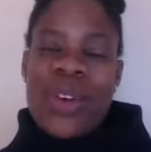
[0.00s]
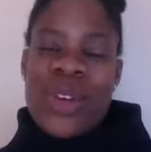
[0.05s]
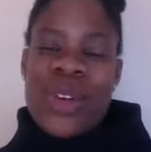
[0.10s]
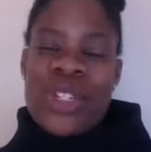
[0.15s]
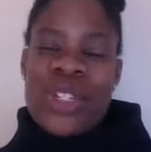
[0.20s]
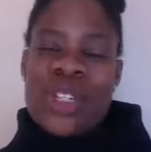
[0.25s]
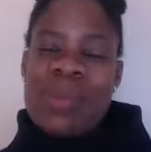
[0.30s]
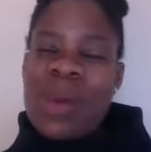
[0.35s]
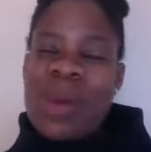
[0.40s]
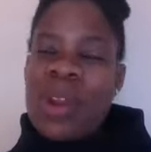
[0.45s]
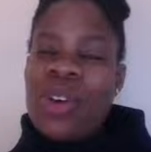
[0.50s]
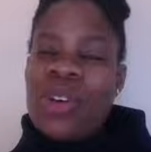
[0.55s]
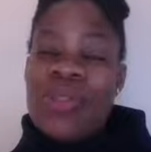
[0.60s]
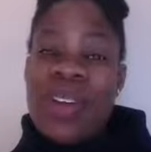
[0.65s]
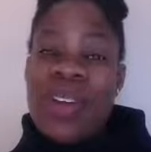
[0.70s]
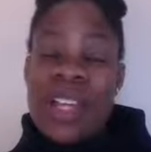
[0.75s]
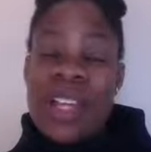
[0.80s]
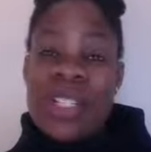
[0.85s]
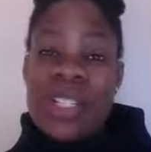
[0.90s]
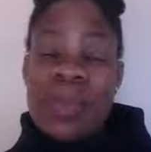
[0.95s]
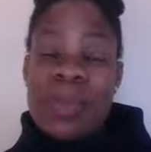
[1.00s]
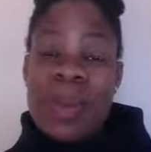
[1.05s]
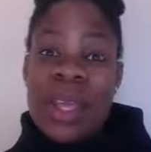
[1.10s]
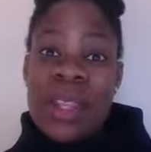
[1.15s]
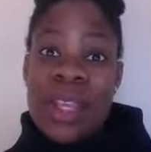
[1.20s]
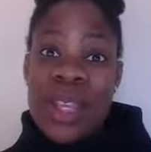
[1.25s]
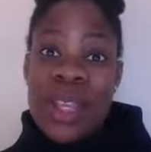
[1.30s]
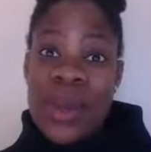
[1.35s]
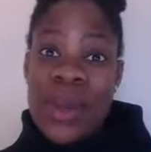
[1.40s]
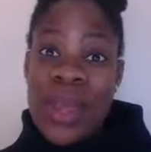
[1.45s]
Christian Medical Fellowship
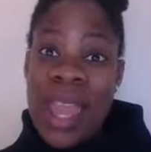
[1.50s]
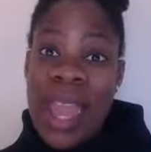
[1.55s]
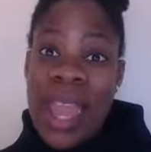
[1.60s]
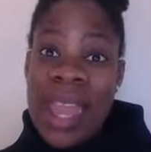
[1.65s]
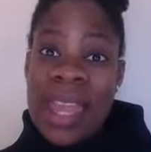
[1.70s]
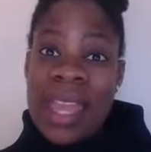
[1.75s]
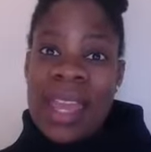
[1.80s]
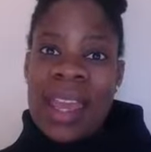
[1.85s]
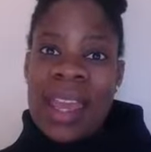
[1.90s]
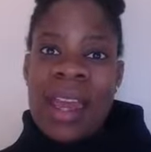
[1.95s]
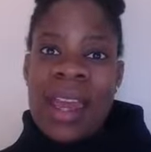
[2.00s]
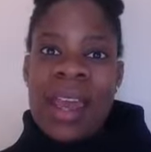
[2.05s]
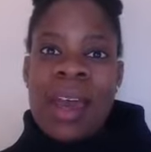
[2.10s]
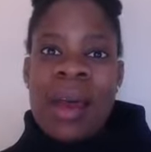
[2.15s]
in the UK.